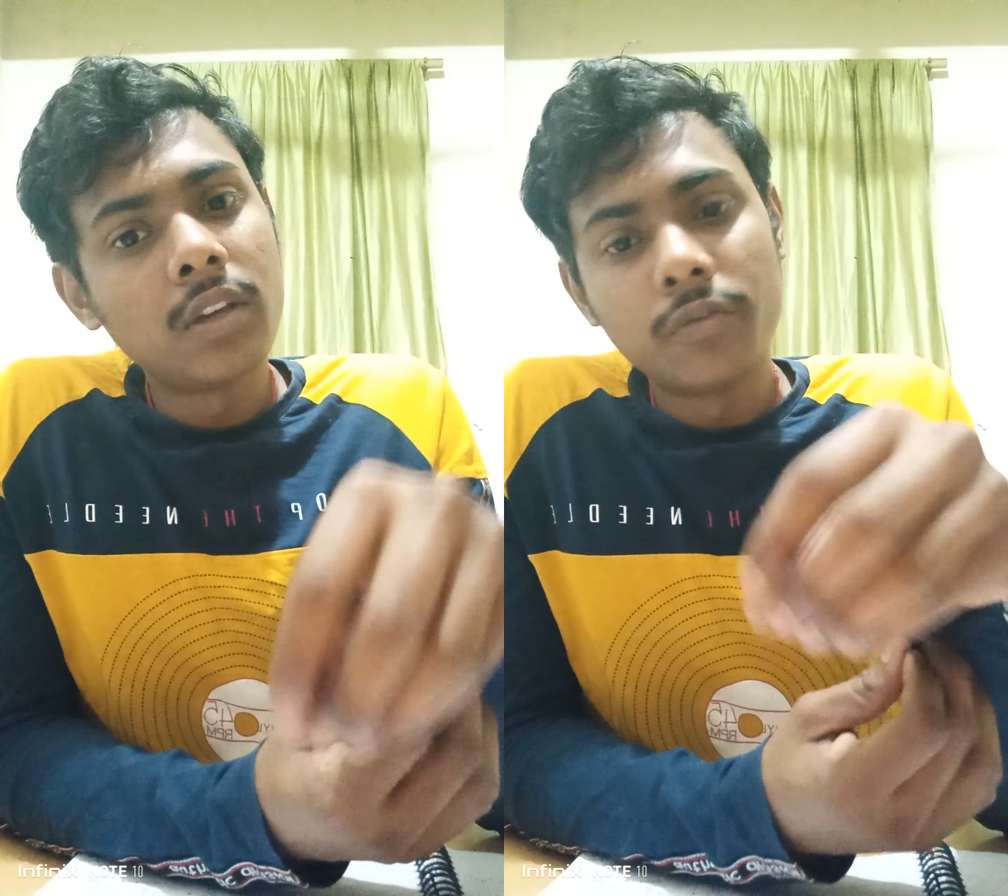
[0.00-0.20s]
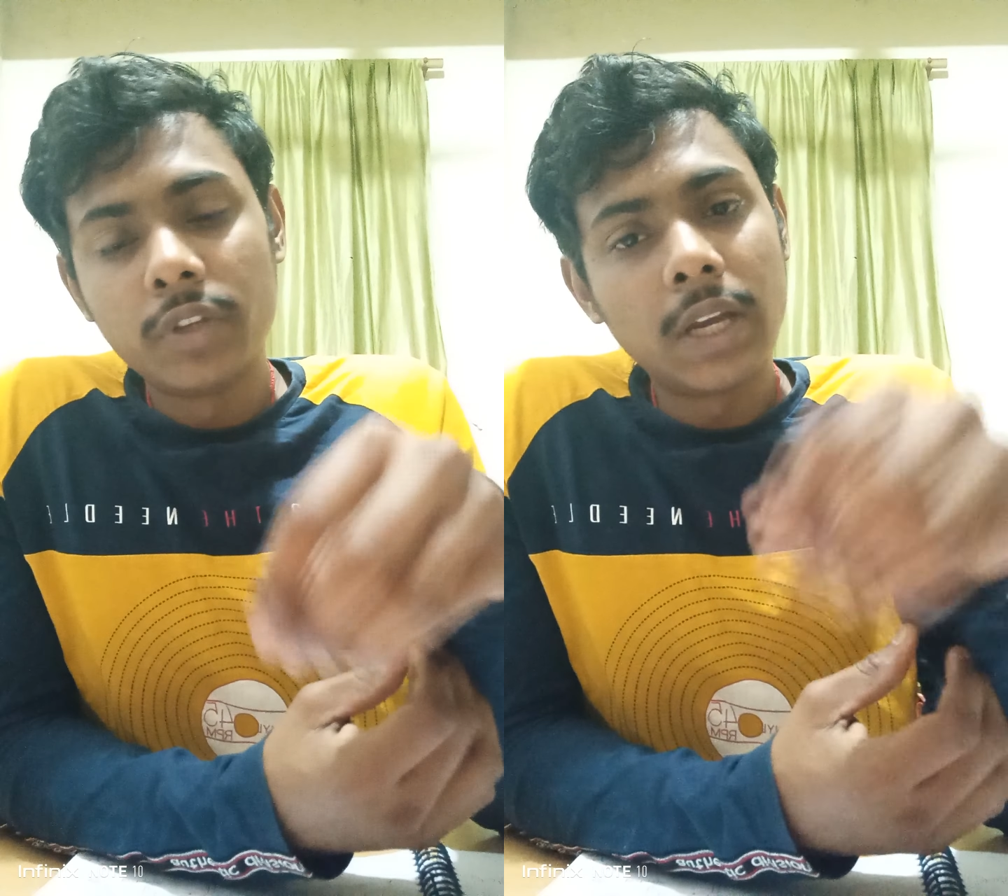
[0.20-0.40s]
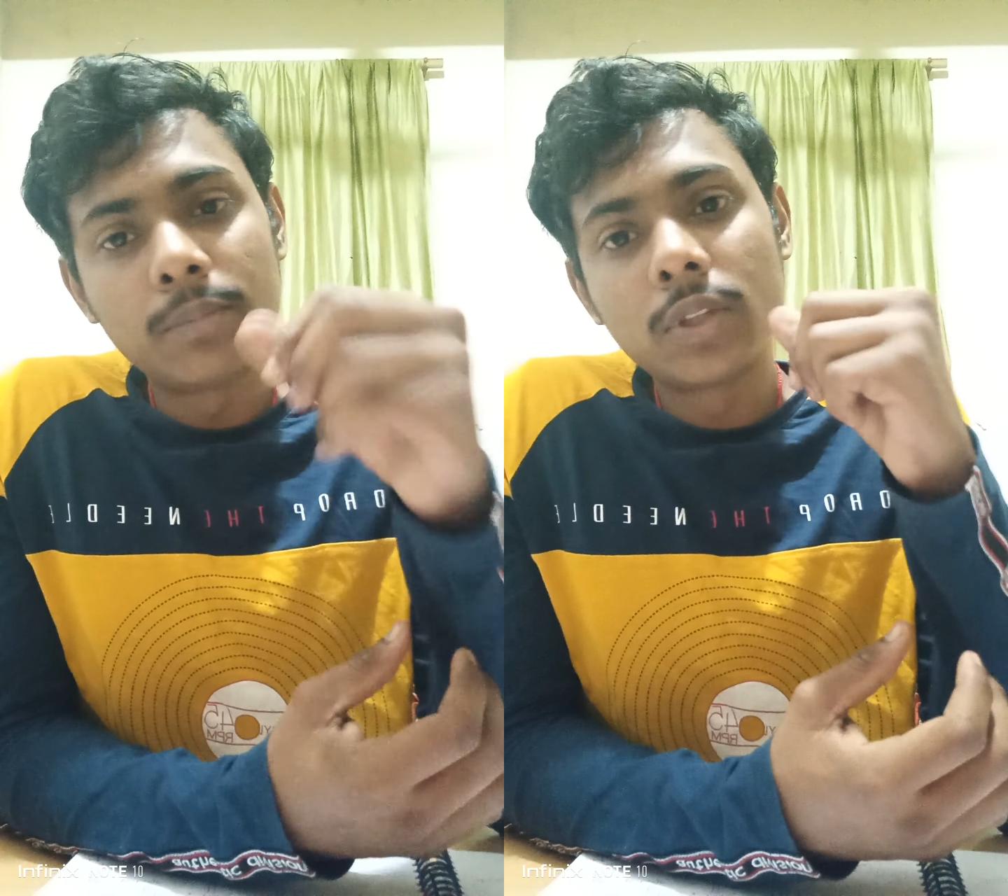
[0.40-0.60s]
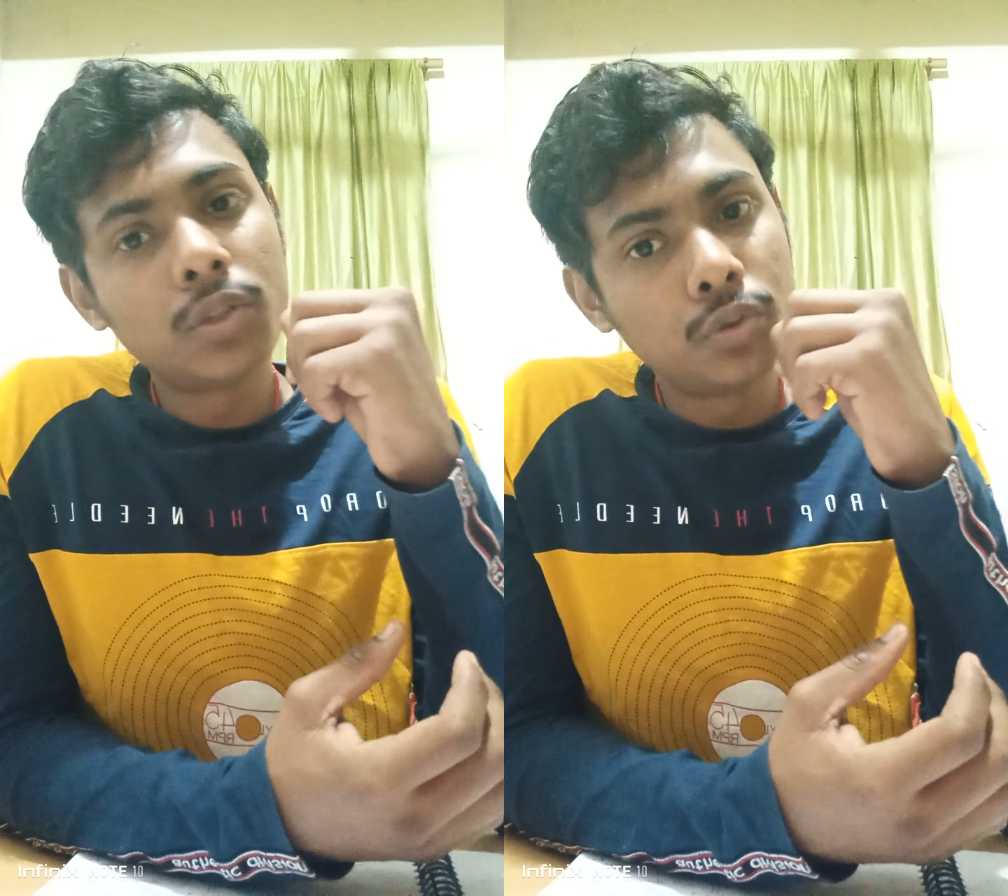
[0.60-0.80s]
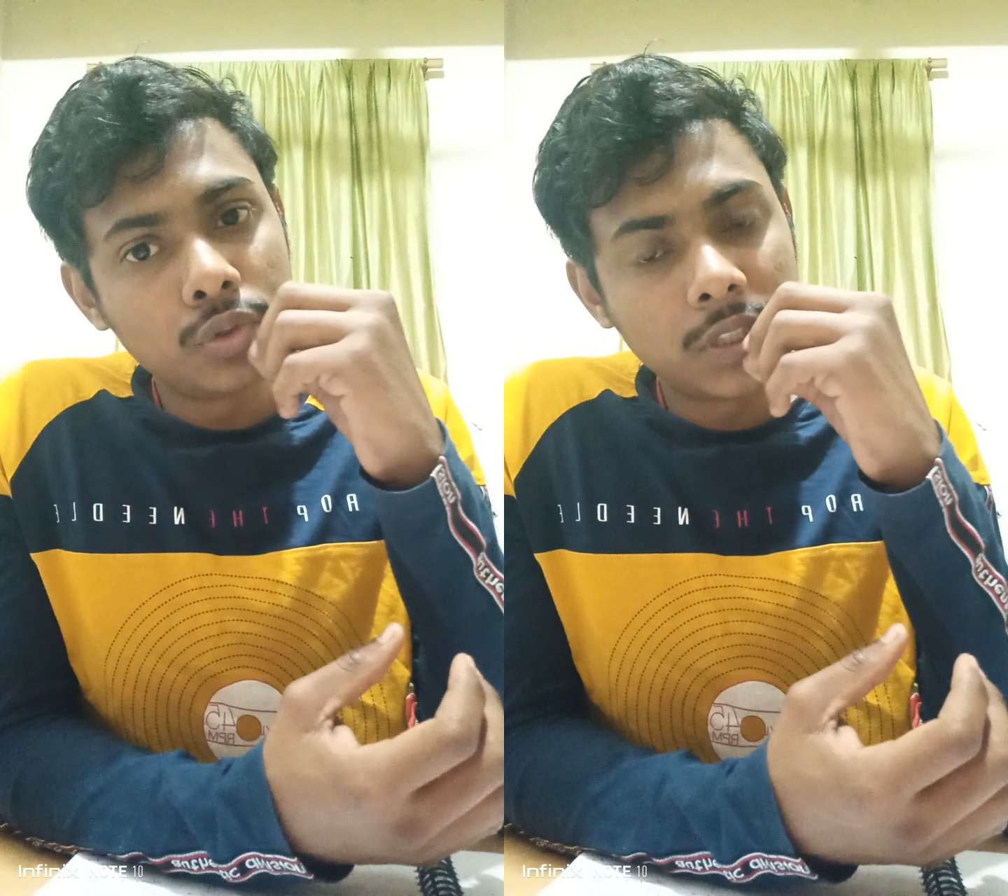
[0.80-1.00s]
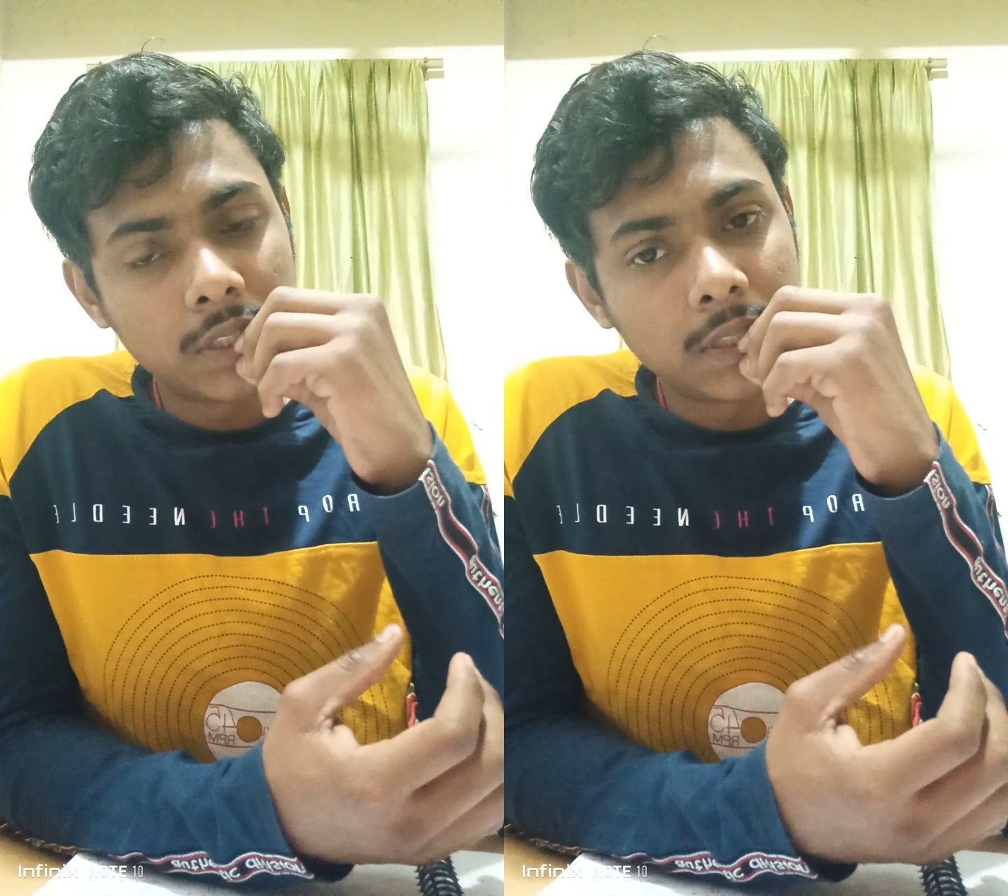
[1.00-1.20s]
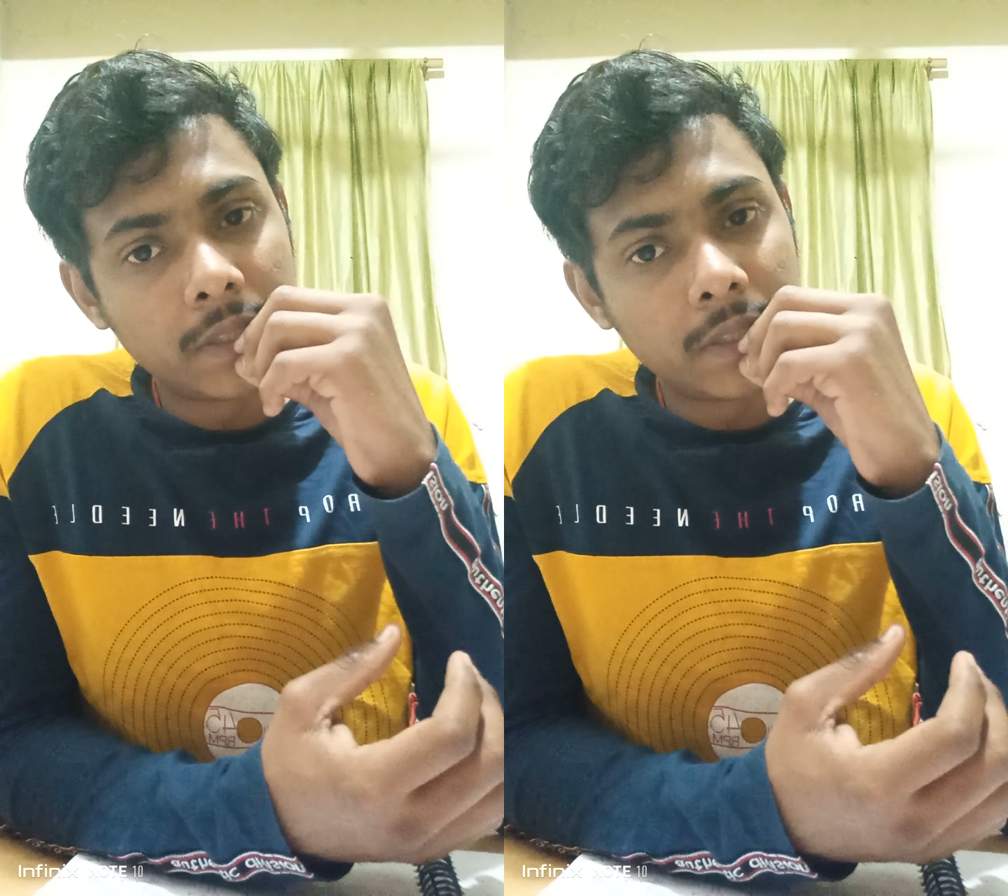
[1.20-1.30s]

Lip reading: we have to use